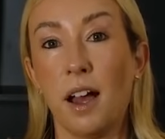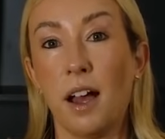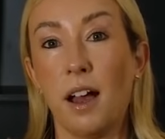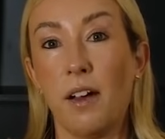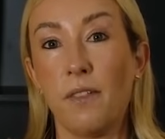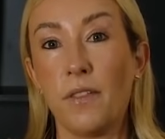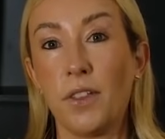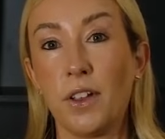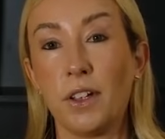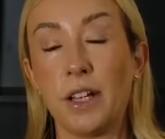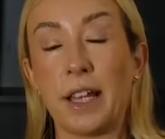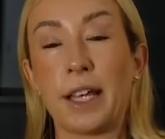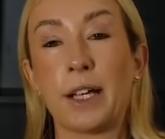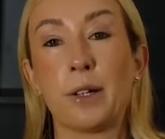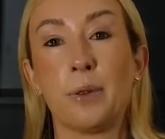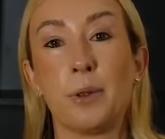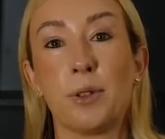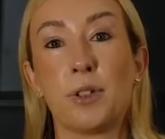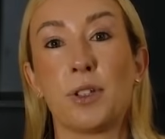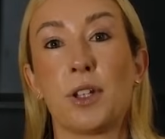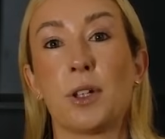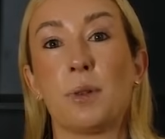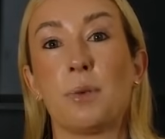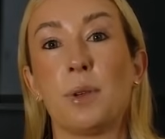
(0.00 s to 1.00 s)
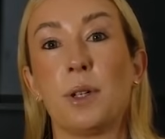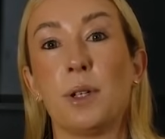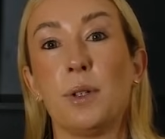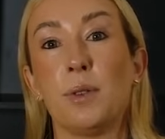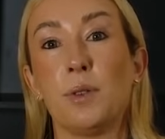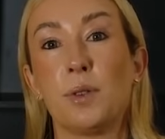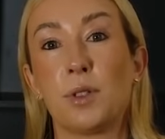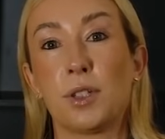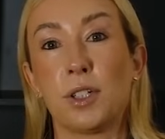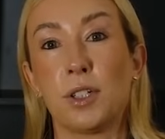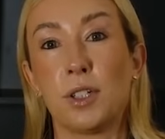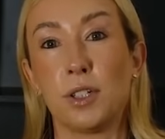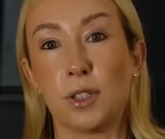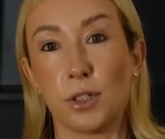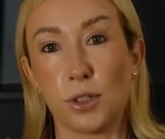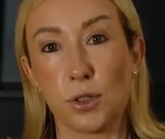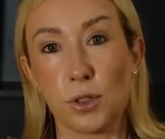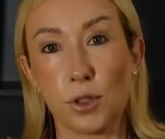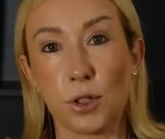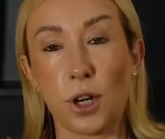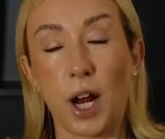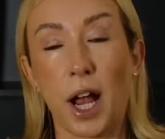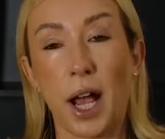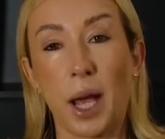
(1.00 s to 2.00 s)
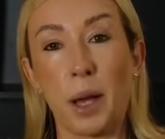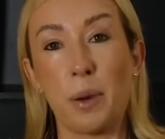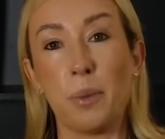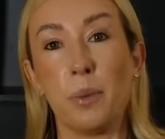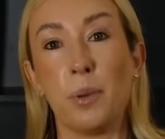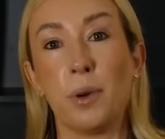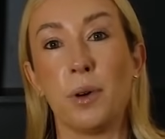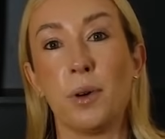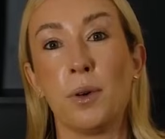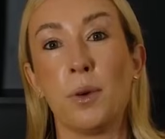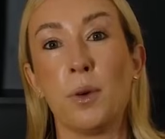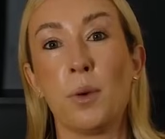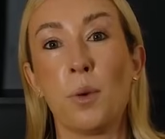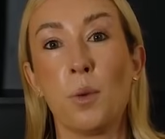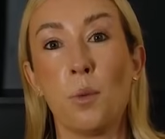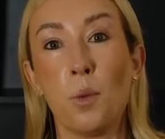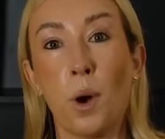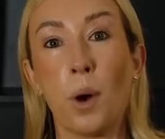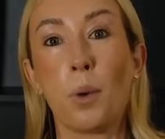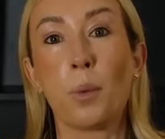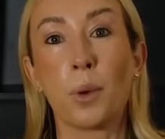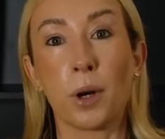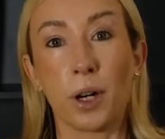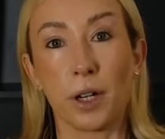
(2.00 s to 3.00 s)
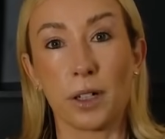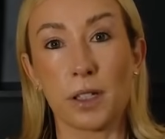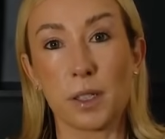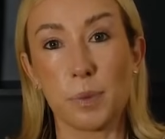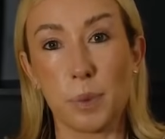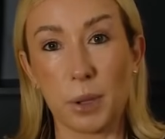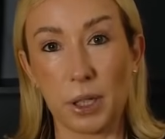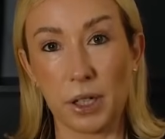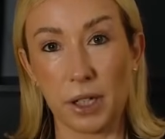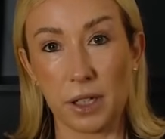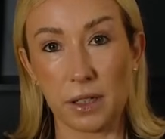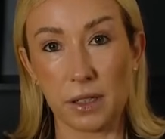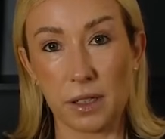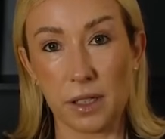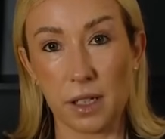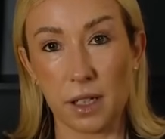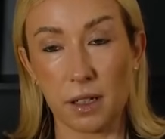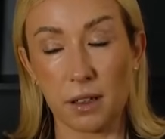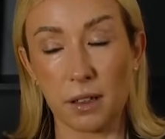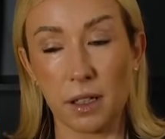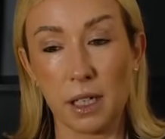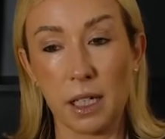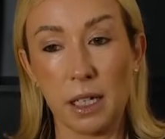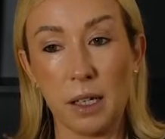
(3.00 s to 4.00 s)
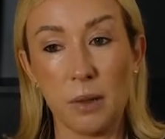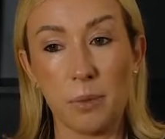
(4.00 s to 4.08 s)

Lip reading: of the language that we use to describe what we're experiencing,